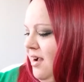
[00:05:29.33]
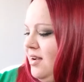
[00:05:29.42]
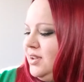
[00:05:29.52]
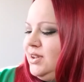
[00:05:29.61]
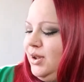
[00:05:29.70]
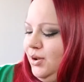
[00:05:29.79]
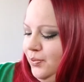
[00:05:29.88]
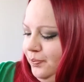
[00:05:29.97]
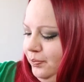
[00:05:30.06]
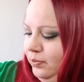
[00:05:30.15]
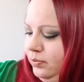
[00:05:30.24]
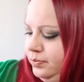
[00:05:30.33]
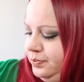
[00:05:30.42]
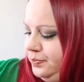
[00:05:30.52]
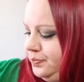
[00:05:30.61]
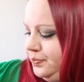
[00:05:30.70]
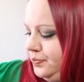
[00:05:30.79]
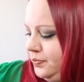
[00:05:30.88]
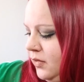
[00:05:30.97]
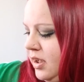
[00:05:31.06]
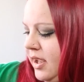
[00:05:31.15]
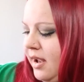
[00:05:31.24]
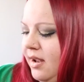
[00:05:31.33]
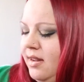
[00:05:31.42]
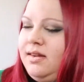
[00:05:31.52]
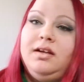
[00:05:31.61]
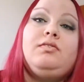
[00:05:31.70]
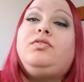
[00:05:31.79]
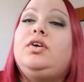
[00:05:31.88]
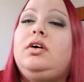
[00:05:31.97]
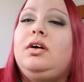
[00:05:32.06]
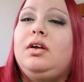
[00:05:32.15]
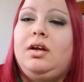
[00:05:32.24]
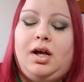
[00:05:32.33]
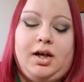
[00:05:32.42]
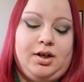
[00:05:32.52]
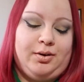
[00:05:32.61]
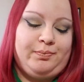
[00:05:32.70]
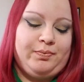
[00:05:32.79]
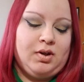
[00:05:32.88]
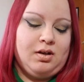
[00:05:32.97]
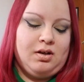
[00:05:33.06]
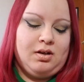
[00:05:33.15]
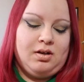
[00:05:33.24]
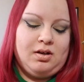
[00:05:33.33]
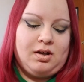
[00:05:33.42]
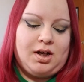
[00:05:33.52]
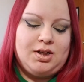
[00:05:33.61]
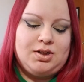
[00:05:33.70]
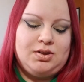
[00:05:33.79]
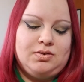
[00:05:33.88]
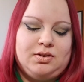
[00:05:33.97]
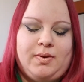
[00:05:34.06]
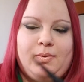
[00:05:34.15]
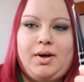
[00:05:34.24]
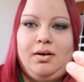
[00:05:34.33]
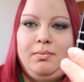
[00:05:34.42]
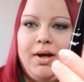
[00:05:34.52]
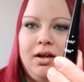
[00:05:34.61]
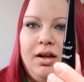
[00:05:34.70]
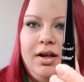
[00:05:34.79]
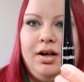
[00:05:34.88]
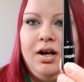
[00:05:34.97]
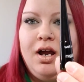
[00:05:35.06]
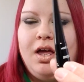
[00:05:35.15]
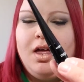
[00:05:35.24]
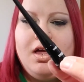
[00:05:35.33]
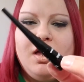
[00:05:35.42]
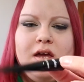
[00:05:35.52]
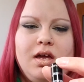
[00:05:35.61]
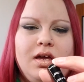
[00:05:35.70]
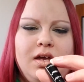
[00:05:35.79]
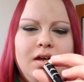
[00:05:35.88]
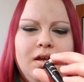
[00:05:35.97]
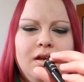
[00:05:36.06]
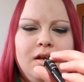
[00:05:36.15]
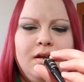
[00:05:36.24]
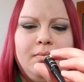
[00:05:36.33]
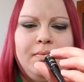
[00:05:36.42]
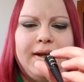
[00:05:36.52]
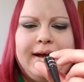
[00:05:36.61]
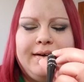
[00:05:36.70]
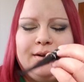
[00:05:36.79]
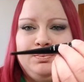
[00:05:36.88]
So yeah, and then for liner, I just use the One Wild Mega Liner in black.